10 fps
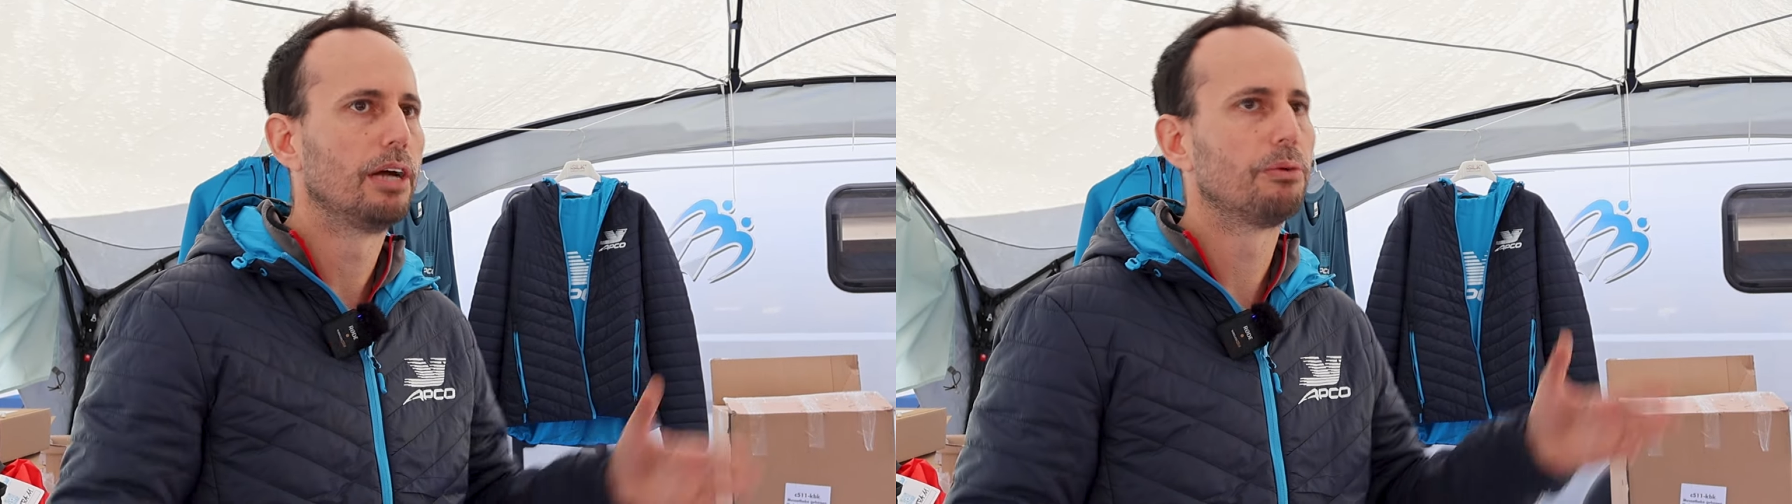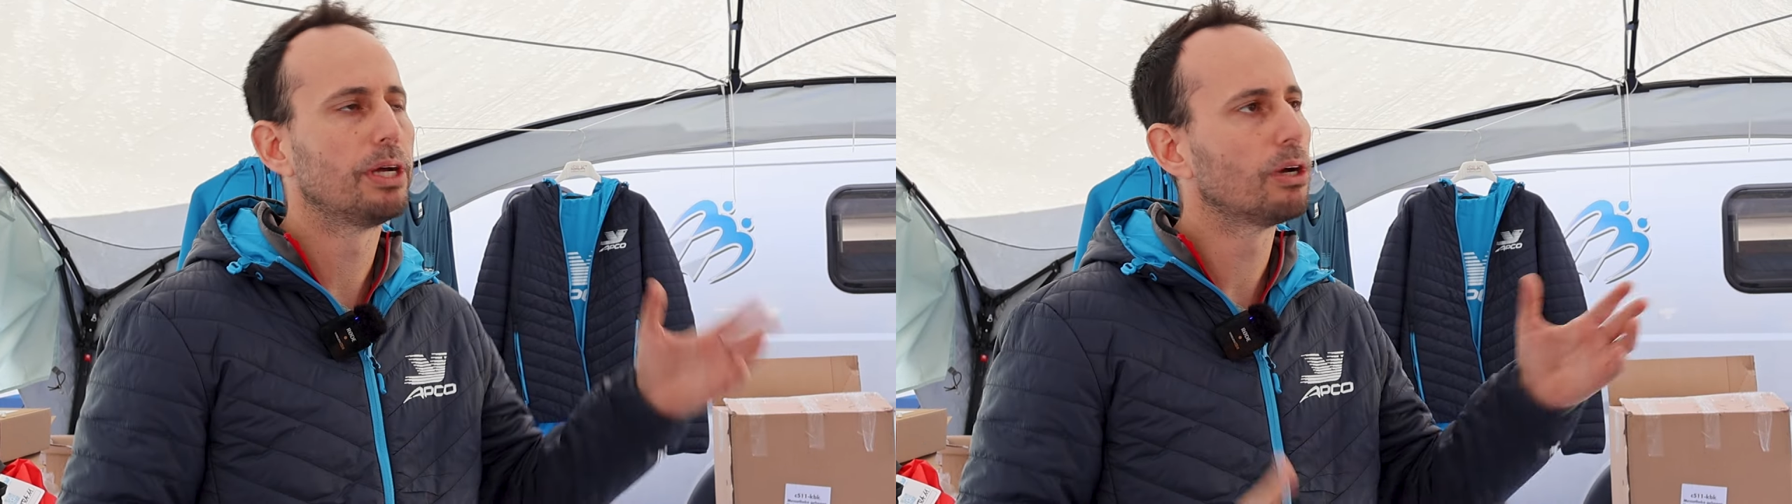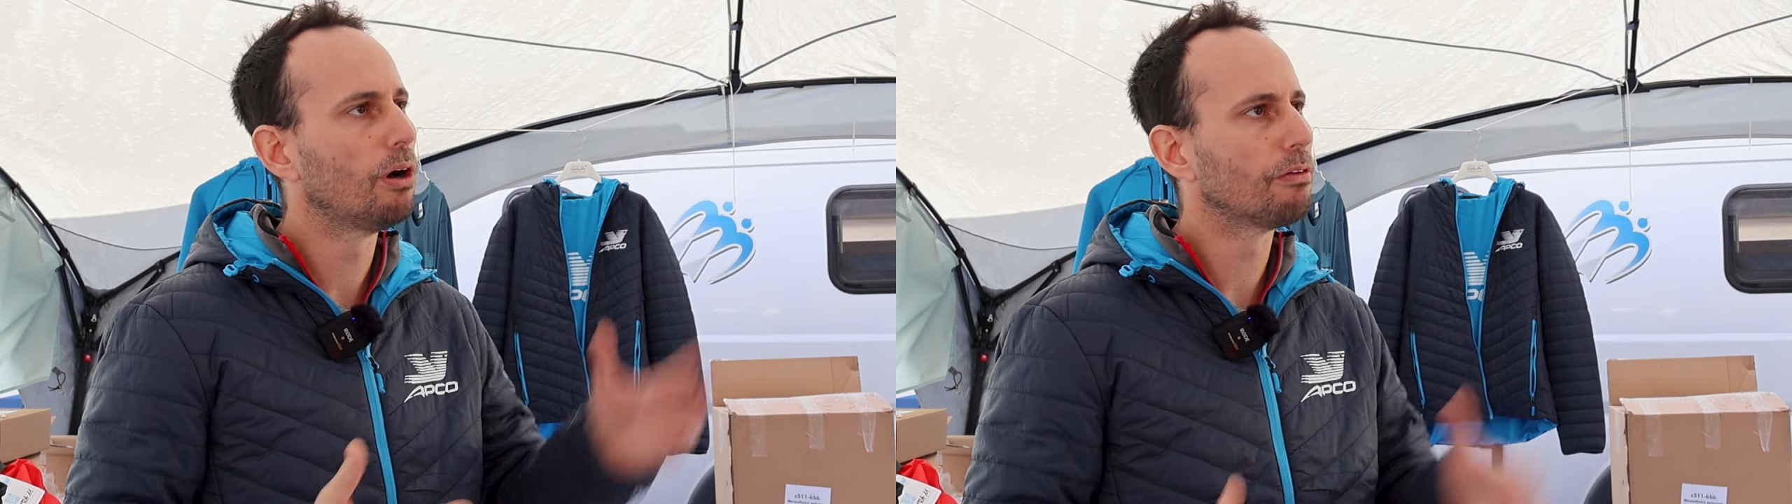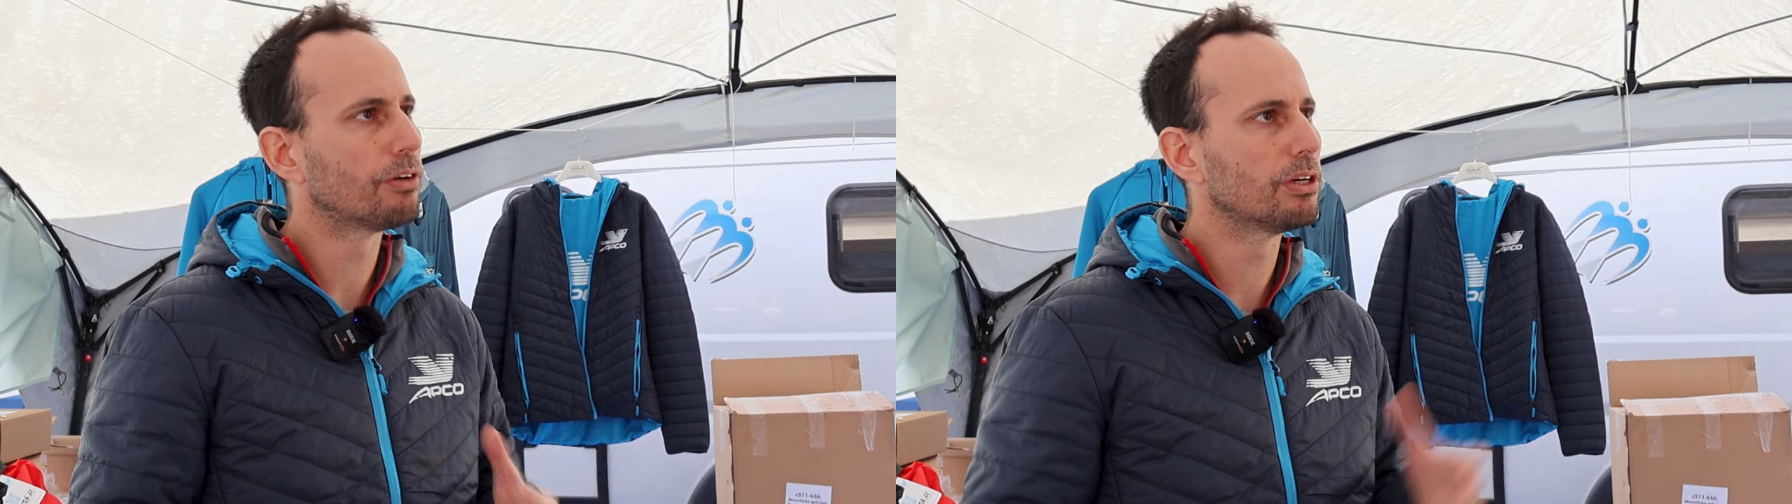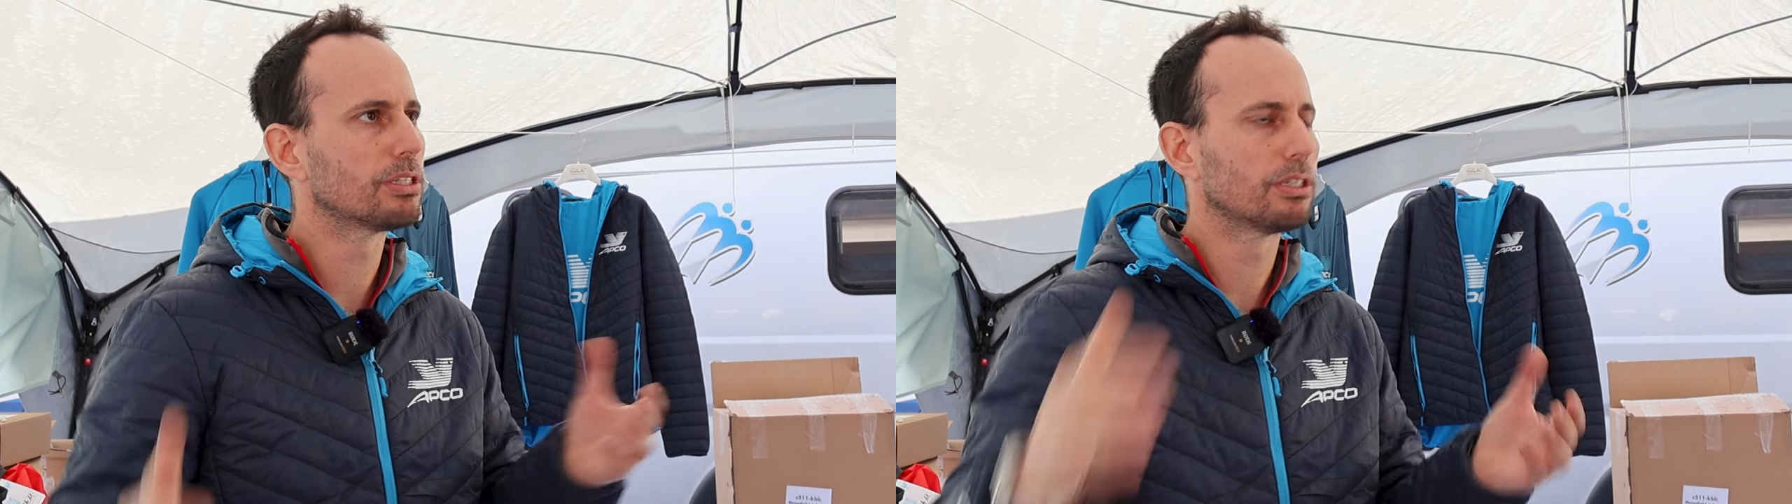
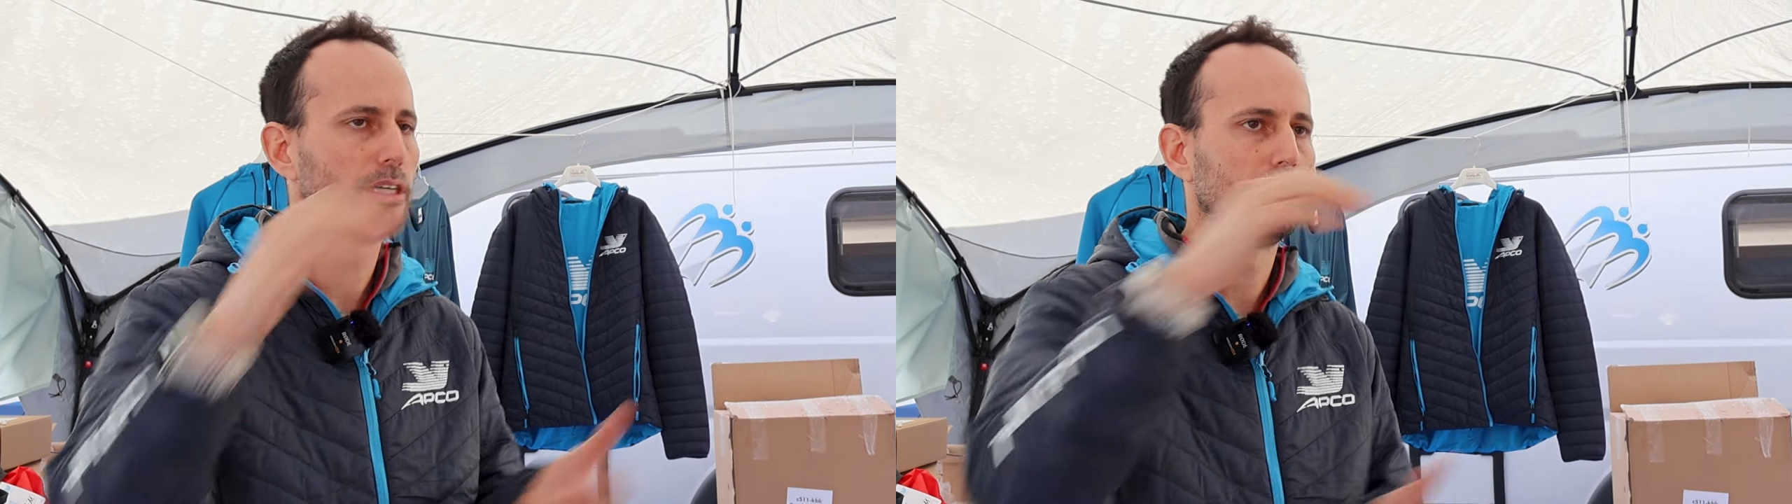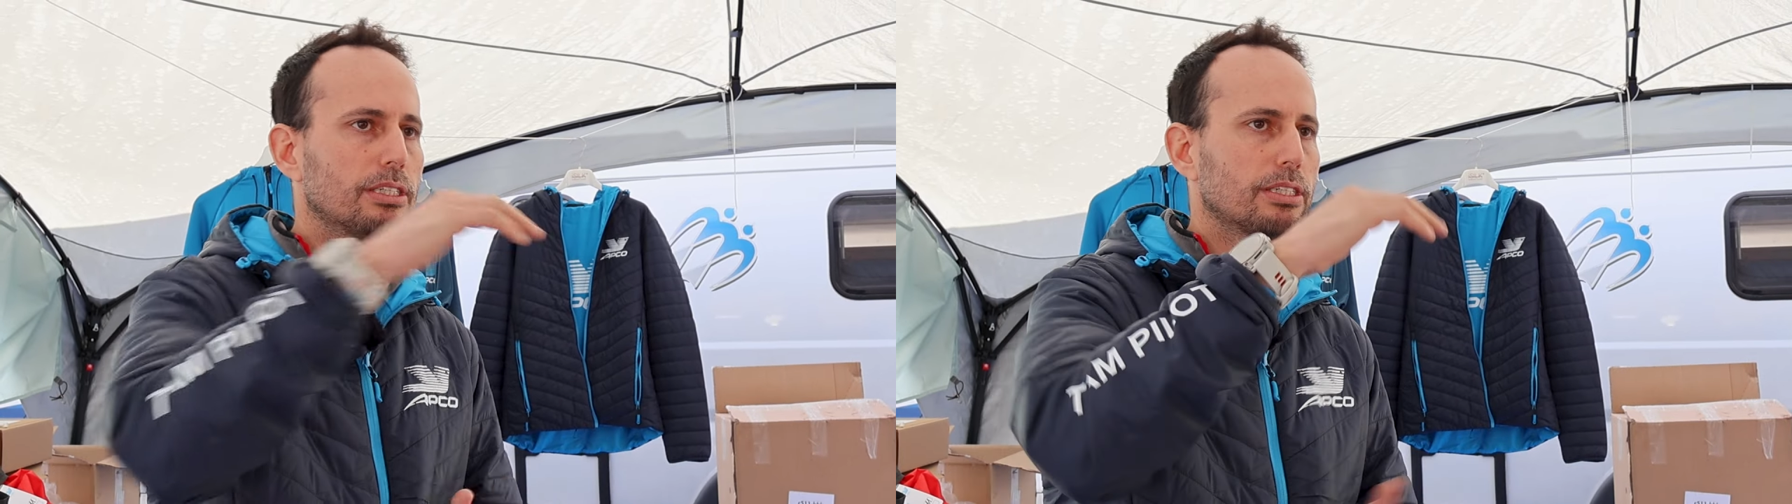wingovers, it